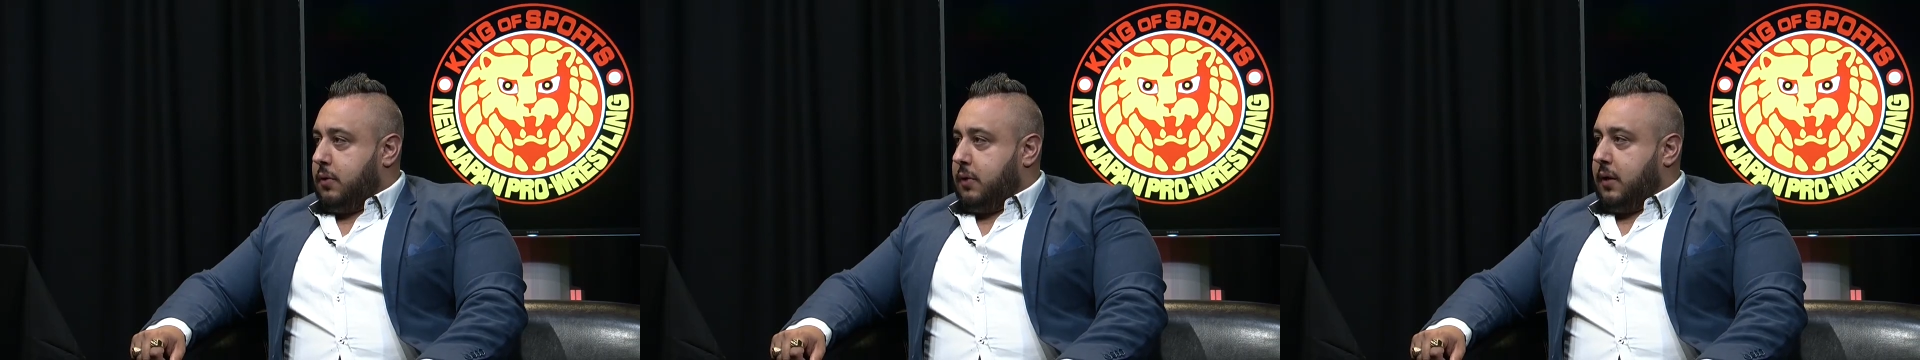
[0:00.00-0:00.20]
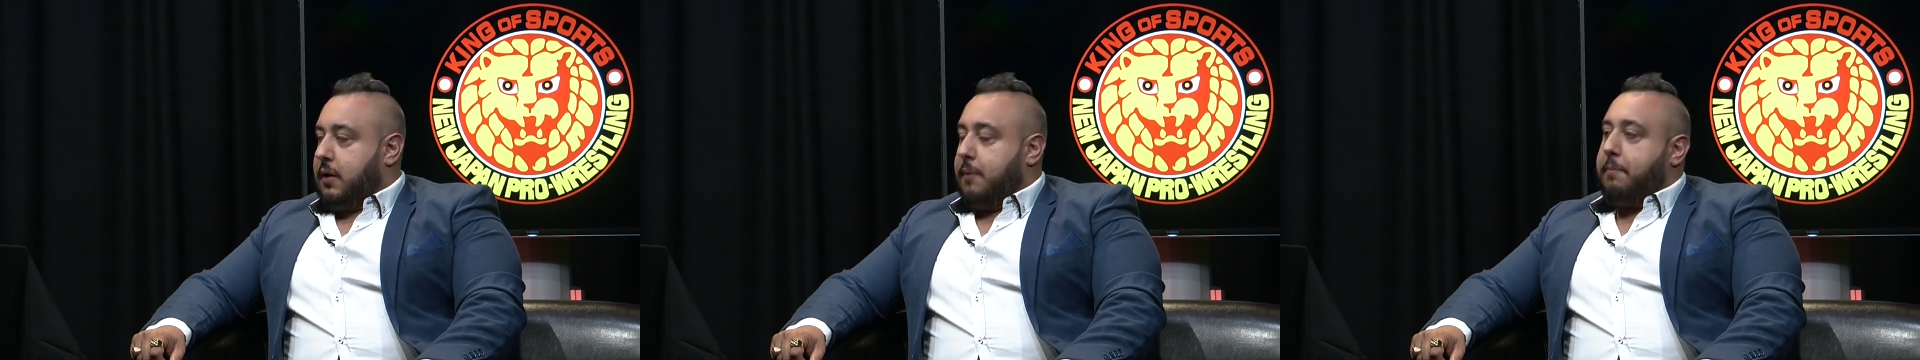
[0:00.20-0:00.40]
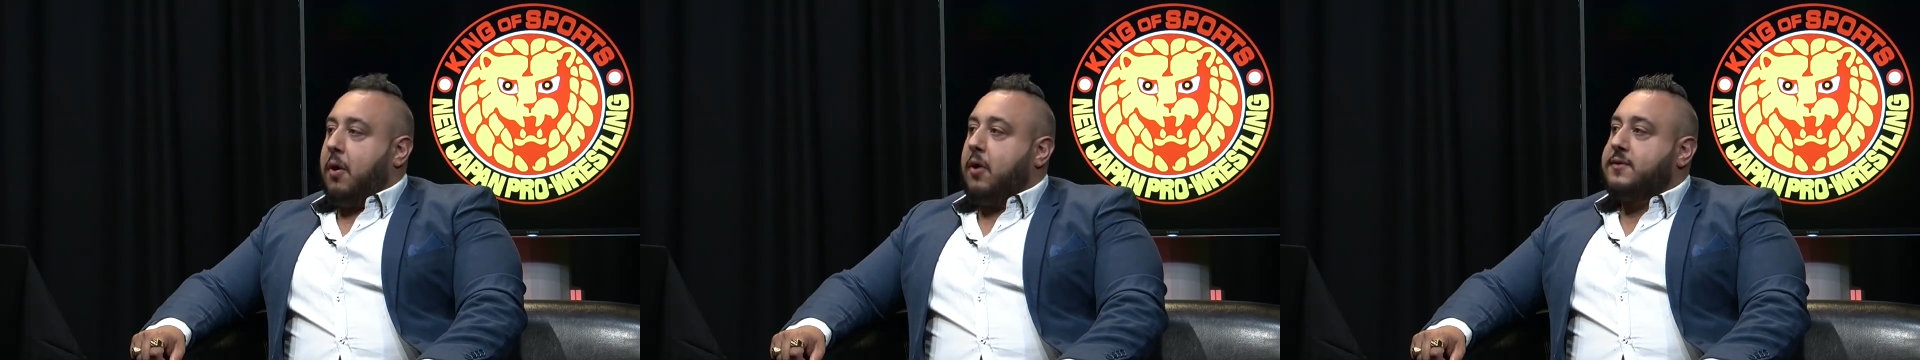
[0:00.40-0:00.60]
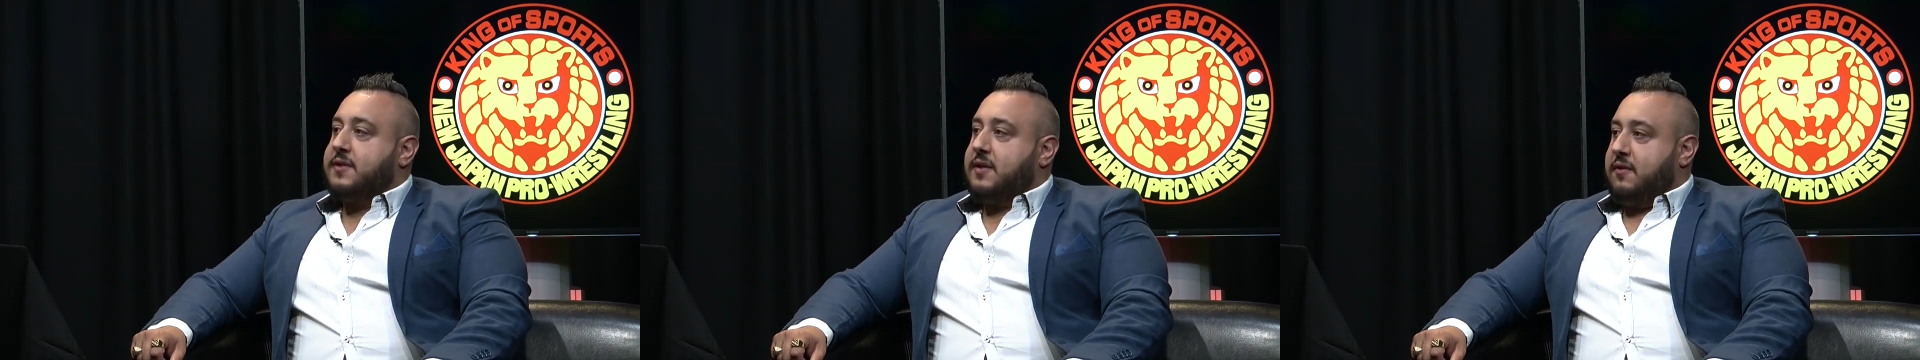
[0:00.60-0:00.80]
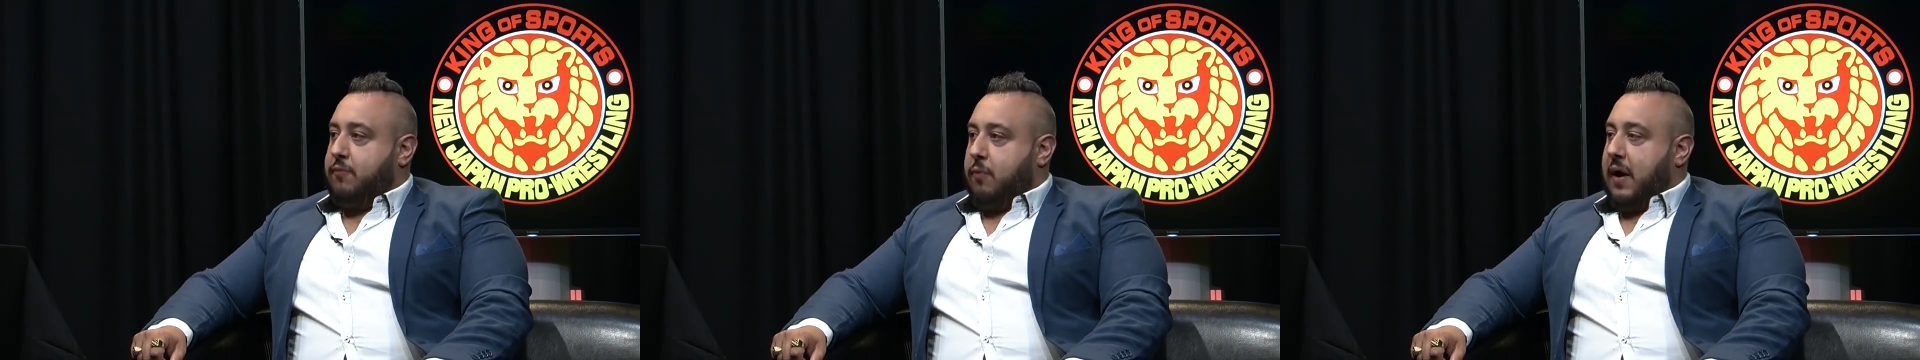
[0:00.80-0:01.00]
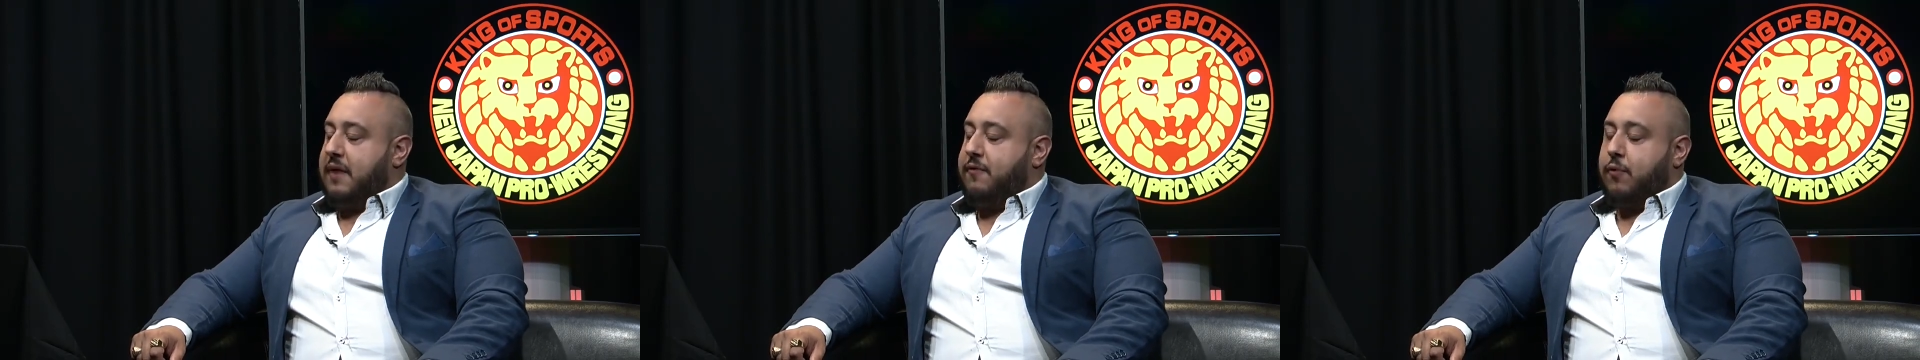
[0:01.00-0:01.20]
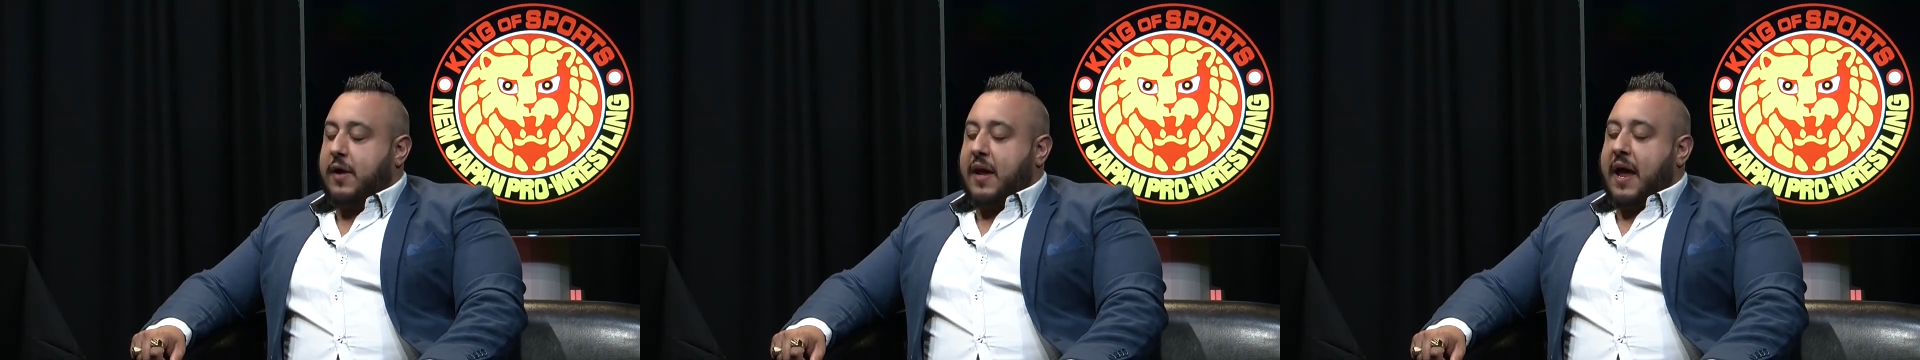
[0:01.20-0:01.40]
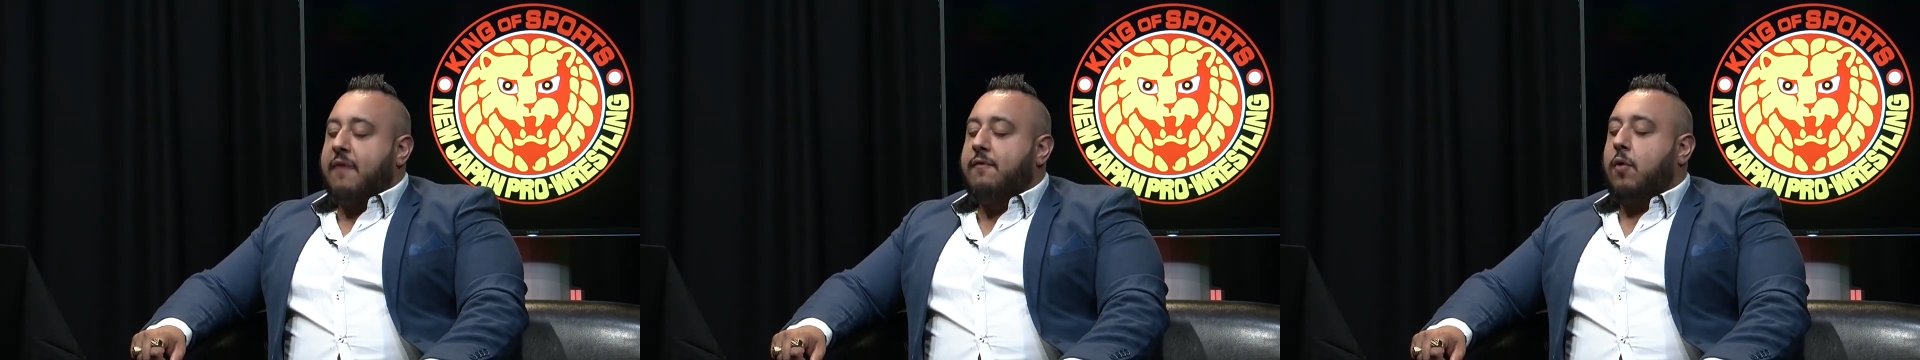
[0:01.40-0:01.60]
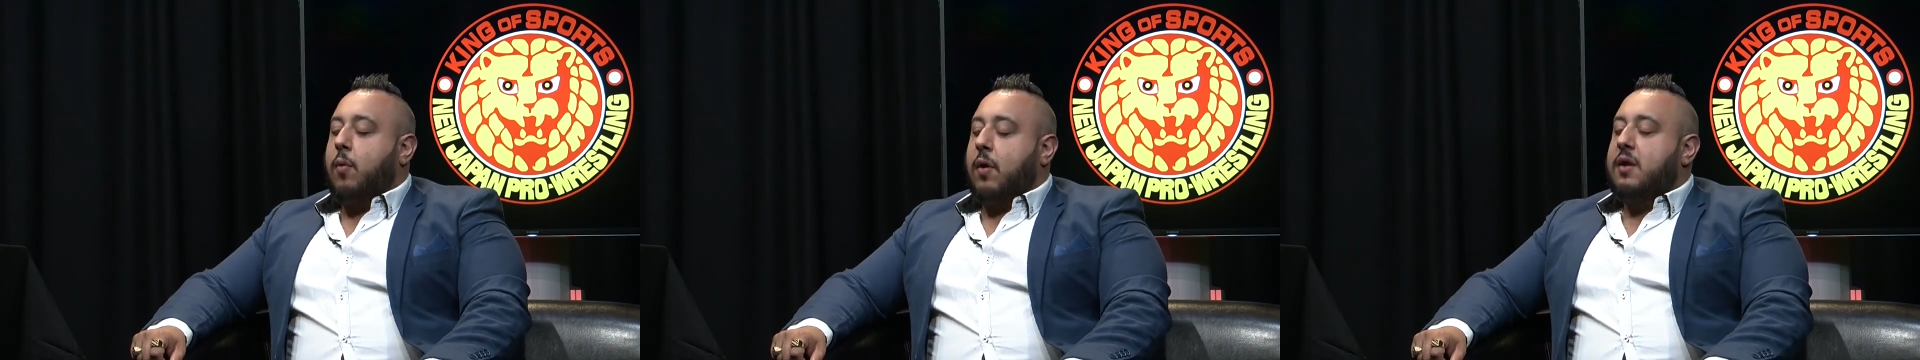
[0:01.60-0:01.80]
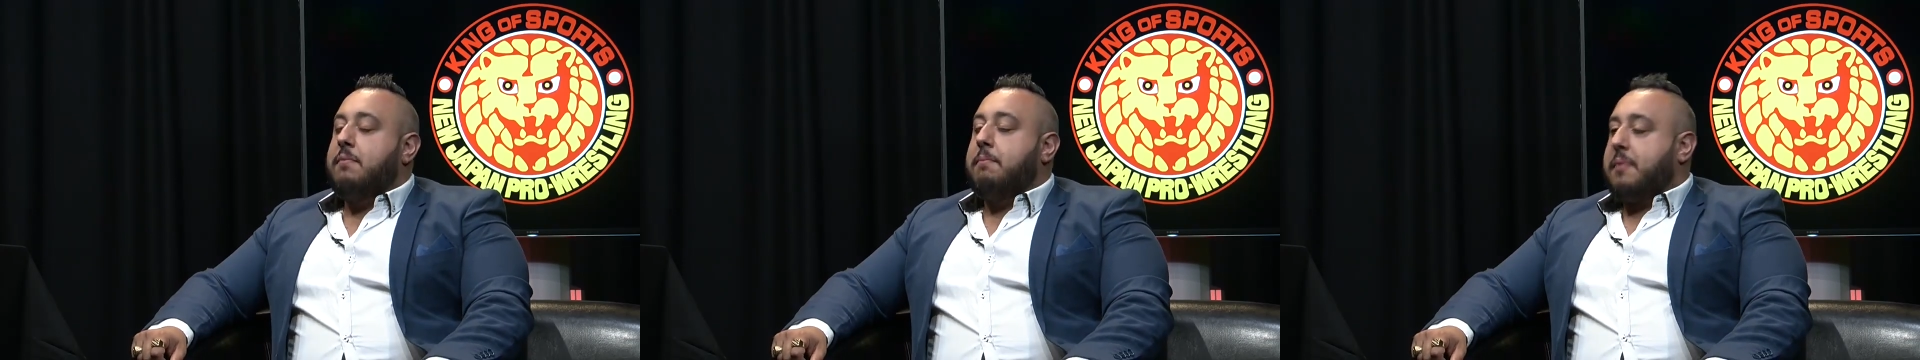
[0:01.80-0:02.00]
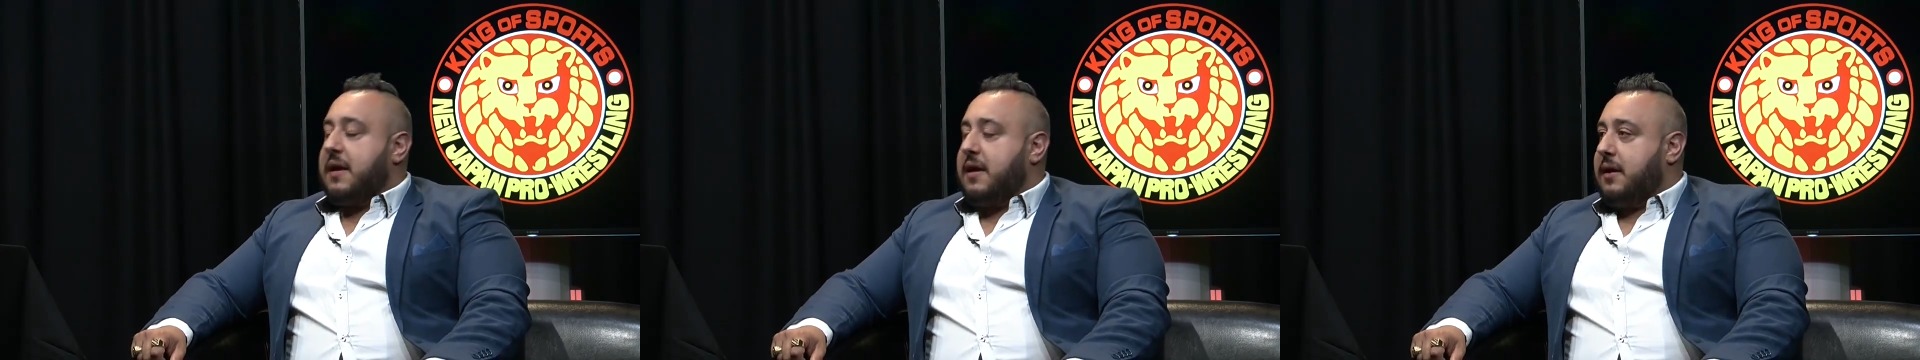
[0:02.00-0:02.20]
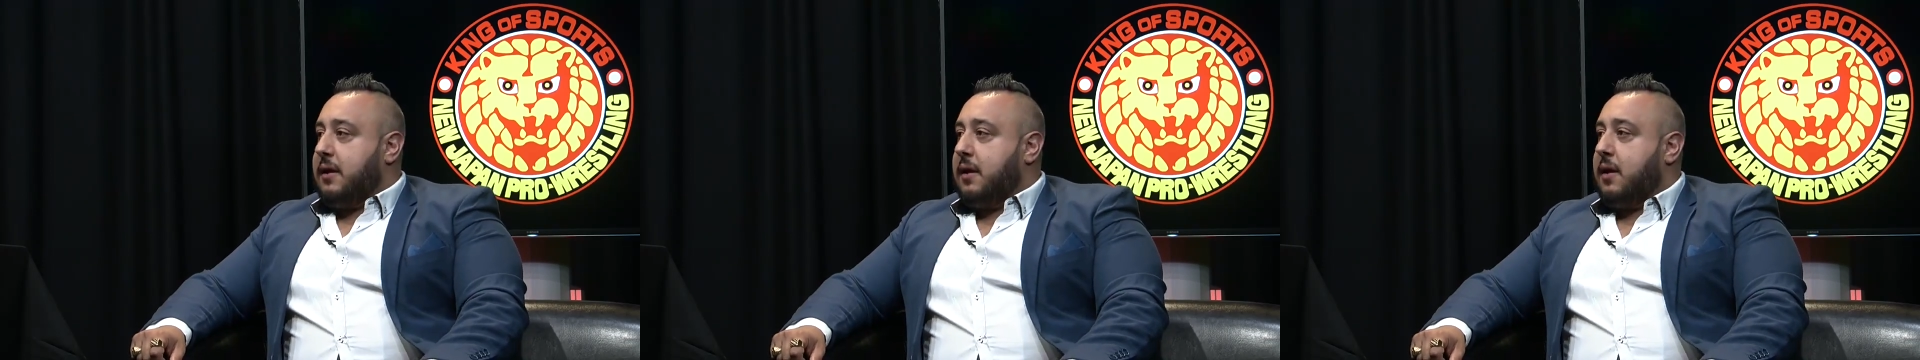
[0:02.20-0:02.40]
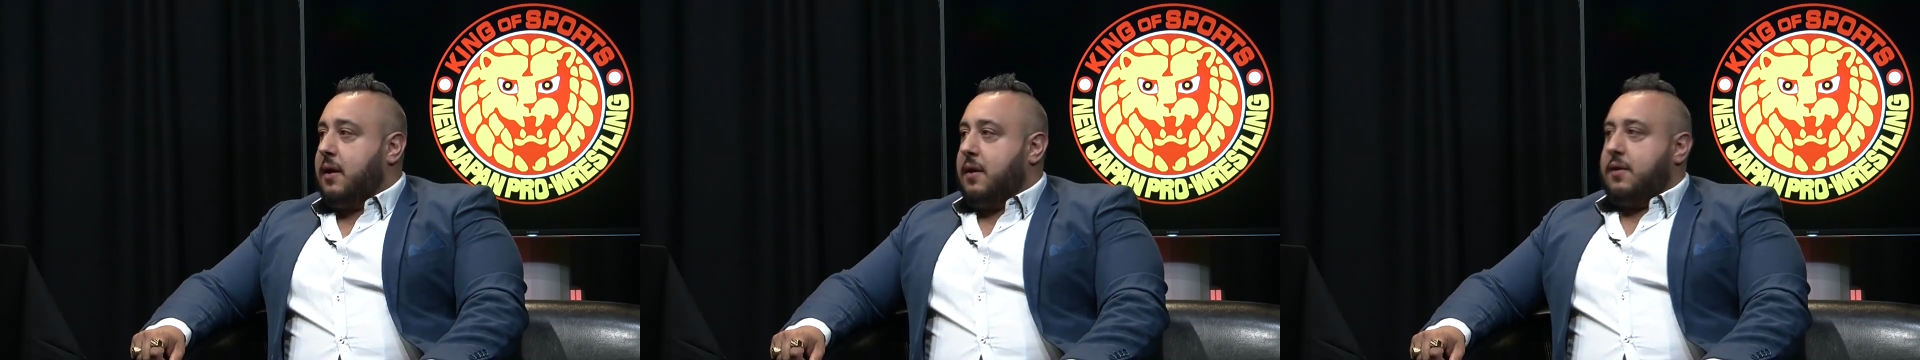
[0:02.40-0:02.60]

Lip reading: in a positive way, if we ever want to be